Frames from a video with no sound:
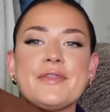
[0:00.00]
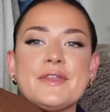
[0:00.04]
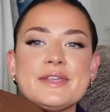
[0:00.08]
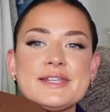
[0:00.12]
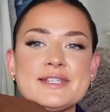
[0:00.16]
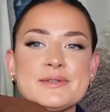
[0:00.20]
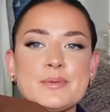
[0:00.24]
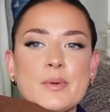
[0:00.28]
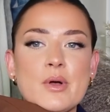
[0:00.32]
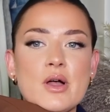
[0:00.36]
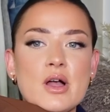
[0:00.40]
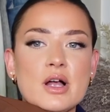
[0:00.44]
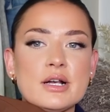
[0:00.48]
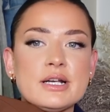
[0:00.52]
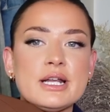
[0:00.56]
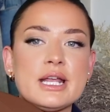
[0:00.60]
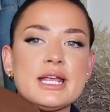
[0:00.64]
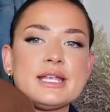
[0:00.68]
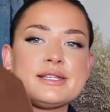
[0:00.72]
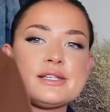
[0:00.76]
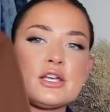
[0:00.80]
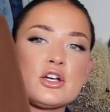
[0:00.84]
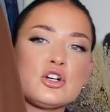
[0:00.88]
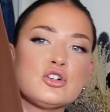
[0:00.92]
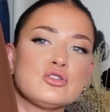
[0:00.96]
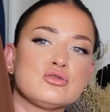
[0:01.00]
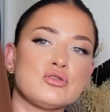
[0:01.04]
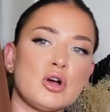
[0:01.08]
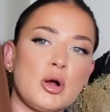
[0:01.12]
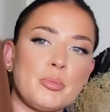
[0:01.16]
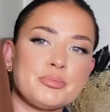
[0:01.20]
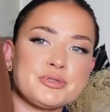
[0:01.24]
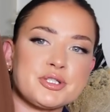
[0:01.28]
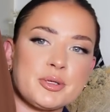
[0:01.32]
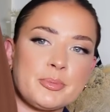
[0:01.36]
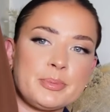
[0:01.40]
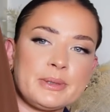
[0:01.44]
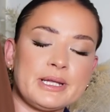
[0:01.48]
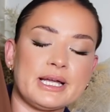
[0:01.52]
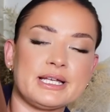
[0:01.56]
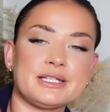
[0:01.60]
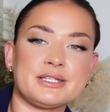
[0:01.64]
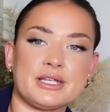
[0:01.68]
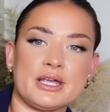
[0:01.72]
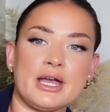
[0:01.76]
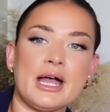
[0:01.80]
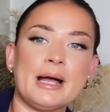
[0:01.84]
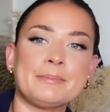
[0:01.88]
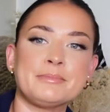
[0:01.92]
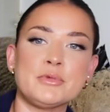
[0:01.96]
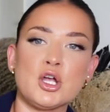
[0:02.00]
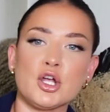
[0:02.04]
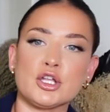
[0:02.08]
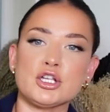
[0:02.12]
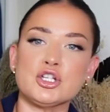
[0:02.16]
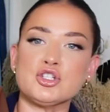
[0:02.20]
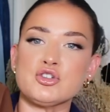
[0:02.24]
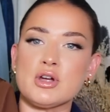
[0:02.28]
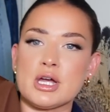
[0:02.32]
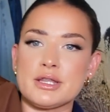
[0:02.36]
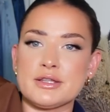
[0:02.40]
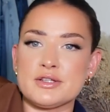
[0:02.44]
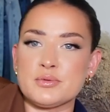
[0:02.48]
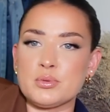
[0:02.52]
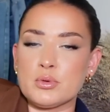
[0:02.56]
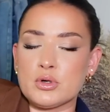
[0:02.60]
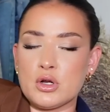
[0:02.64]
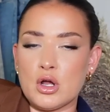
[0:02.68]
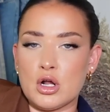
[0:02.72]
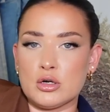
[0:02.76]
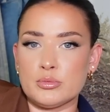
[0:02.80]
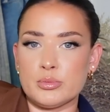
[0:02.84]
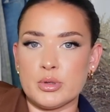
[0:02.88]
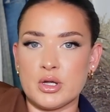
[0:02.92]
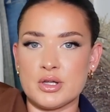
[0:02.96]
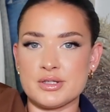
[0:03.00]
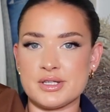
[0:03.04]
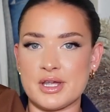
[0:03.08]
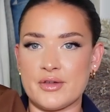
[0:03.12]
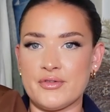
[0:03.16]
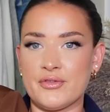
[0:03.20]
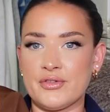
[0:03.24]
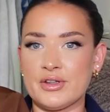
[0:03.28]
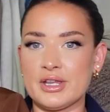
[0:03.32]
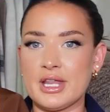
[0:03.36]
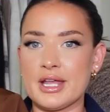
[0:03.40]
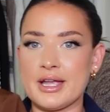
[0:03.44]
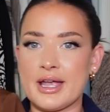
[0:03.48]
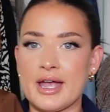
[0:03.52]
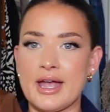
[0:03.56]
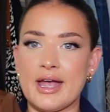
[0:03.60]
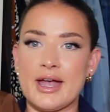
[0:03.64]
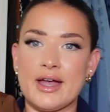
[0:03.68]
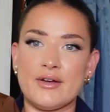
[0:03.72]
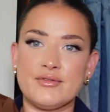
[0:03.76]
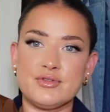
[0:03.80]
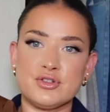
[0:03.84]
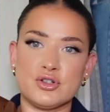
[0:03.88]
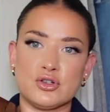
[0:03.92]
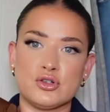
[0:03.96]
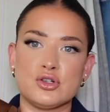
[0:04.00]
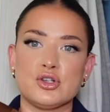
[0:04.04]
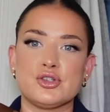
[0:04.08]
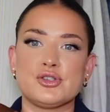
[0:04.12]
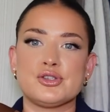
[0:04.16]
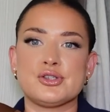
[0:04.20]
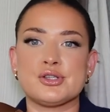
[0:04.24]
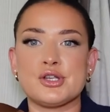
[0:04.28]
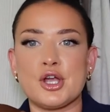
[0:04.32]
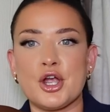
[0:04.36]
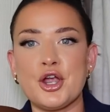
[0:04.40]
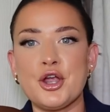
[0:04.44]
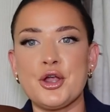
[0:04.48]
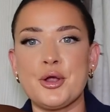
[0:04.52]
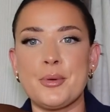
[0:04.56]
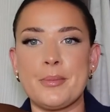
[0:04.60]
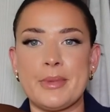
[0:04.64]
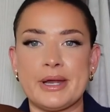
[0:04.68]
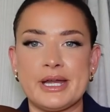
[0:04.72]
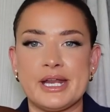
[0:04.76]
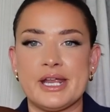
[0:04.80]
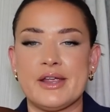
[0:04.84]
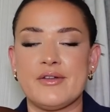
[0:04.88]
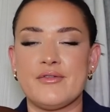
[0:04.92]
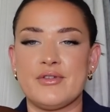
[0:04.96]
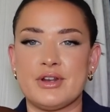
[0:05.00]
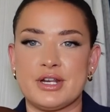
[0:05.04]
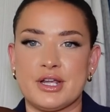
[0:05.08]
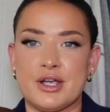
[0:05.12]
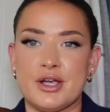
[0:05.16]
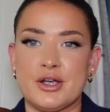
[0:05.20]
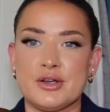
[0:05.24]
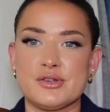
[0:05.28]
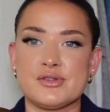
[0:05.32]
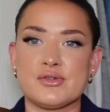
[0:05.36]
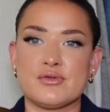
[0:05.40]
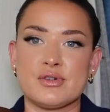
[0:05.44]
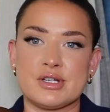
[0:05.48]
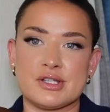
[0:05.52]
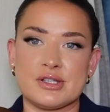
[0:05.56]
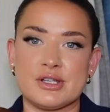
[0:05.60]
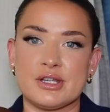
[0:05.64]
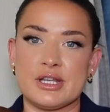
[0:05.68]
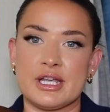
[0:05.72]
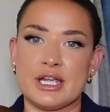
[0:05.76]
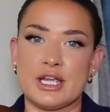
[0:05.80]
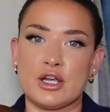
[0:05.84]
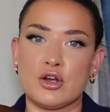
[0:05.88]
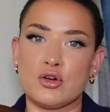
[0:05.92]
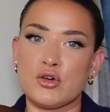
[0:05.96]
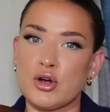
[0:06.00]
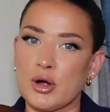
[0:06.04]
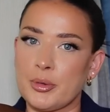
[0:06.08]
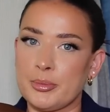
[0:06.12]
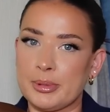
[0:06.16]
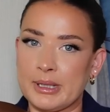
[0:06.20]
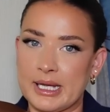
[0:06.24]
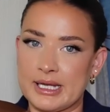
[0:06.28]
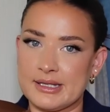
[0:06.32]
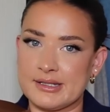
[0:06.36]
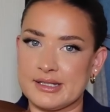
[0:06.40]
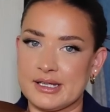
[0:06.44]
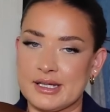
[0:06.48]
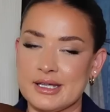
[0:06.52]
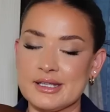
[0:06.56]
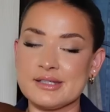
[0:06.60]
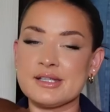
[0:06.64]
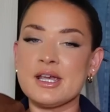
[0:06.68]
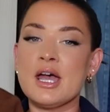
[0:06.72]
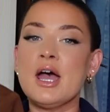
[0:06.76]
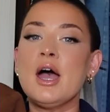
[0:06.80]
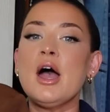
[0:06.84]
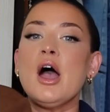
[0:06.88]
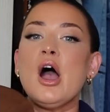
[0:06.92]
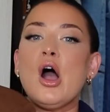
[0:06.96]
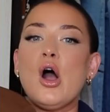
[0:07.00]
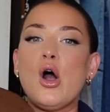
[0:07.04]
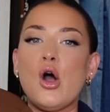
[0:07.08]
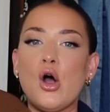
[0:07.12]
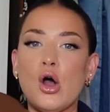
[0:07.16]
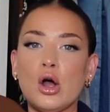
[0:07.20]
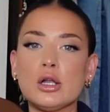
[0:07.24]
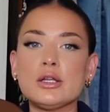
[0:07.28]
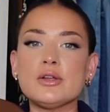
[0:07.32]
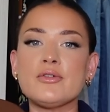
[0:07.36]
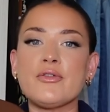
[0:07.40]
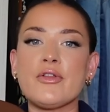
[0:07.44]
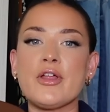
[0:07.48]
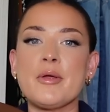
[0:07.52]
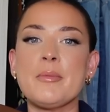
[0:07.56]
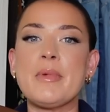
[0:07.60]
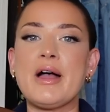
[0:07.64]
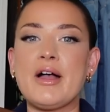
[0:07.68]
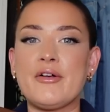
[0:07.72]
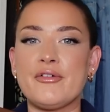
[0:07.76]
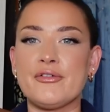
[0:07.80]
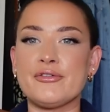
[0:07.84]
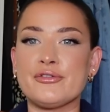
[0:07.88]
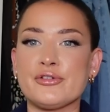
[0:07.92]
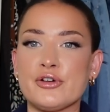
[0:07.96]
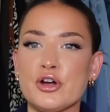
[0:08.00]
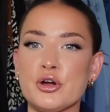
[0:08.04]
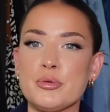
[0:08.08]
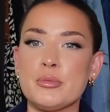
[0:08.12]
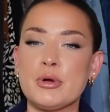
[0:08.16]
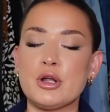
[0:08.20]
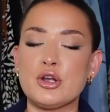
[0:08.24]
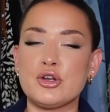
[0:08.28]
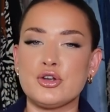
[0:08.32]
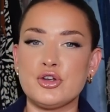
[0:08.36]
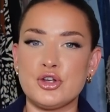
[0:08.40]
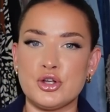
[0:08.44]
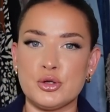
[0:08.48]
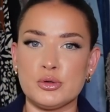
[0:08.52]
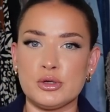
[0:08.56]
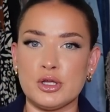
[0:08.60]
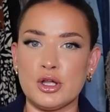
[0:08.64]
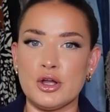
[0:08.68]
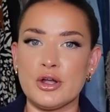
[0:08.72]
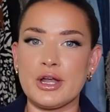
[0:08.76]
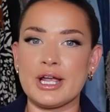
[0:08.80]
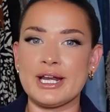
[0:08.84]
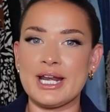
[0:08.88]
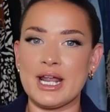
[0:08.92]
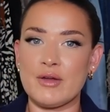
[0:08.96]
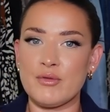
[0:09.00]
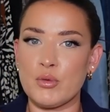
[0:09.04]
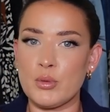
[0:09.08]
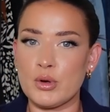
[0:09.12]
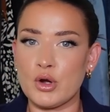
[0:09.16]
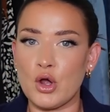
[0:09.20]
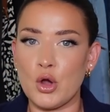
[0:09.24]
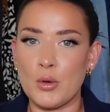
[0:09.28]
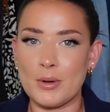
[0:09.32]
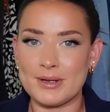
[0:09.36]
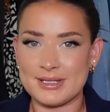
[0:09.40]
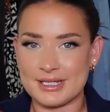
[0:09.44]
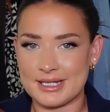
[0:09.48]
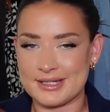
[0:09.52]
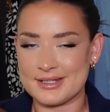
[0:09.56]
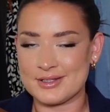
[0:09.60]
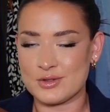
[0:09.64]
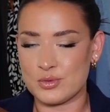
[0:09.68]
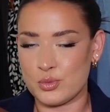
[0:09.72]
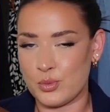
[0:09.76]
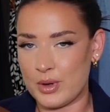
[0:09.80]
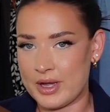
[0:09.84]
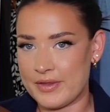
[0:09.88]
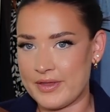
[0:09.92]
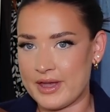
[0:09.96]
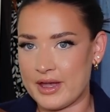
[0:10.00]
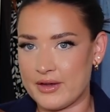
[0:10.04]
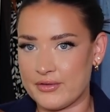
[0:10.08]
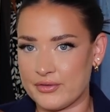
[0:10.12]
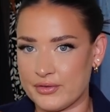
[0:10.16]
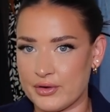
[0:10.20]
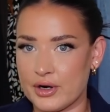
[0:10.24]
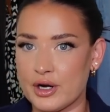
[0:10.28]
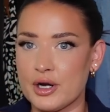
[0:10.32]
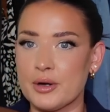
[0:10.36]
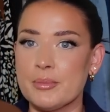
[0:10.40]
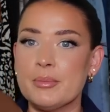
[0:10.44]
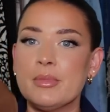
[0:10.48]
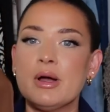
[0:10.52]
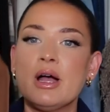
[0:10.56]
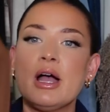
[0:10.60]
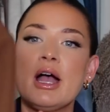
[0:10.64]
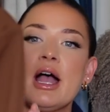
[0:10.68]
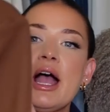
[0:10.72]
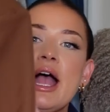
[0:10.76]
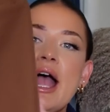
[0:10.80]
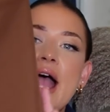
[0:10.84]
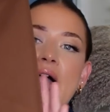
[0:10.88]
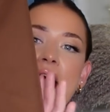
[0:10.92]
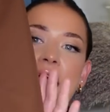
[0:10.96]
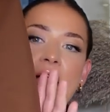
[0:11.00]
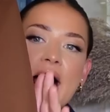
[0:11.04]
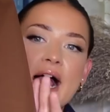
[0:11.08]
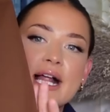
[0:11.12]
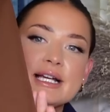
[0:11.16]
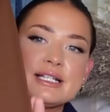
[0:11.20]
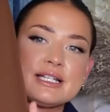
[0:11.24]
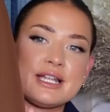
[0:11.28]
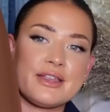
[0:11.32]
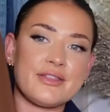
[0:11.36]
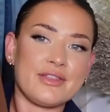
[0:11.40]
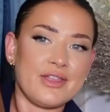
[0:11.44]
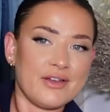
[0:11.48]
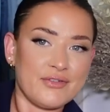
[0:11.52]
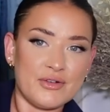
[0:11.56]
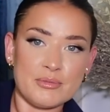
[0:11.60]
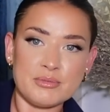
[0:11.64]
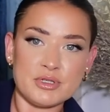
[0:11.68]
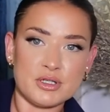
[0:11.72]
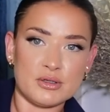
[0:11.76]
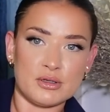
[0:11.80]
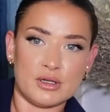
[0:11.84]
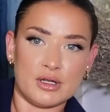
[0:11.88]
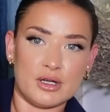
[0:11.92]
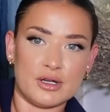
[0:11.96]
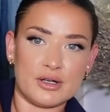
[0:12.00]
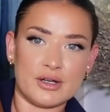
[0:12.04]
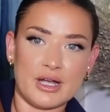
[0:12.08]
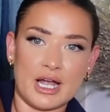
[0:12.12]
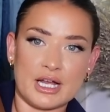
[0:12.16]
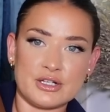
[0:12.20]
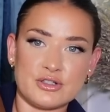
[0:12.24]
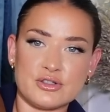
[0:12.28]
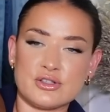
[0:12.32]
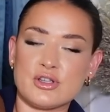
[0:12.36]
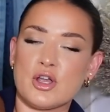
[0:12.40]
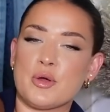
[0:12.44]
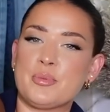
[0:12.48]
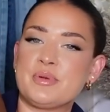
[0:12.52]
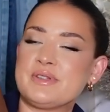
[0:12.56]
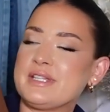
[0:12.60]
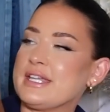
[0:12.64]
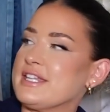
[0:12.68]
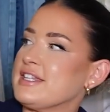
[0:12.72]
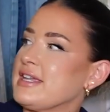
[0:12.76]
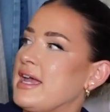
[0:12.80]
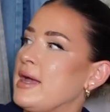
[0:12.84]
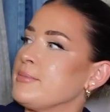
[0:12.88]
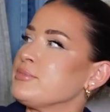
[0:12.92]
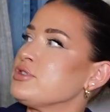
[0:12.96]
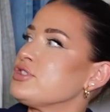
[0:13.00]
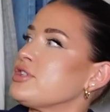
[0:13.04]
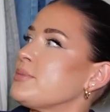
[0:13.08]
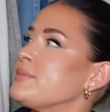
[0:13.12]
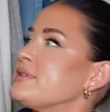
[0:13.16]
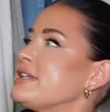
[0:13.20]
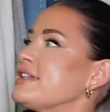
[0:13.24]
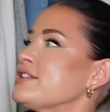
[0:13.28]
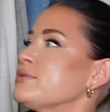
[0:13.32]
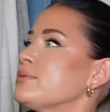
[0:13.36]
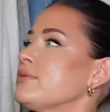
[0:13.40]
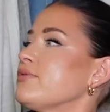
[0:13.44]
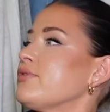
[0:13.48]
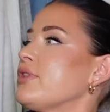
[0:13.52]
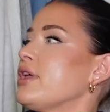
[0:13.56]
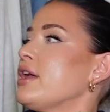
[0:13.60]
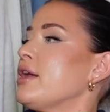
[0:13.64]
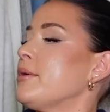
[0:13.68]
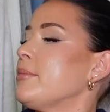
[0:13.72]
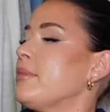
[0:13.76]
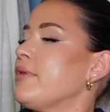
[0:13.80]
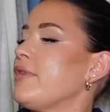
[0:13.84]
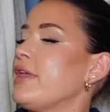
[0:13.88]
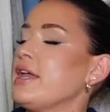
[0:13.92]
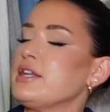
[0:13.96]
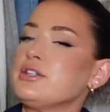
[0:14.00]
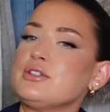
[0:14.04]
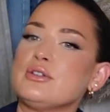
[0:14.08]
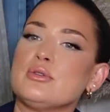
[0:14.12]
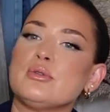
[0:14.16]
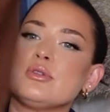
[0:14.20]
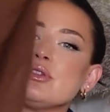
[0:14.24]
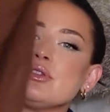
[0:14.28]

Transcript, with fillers: this one is a cropped blazer. I'm not going to try this one on because I feel like I have done so many videos recently in cropped blazers. All of them are from New Look, and everyone always asks where they are from, and they're from New Look. I'm just obsessed with them. They do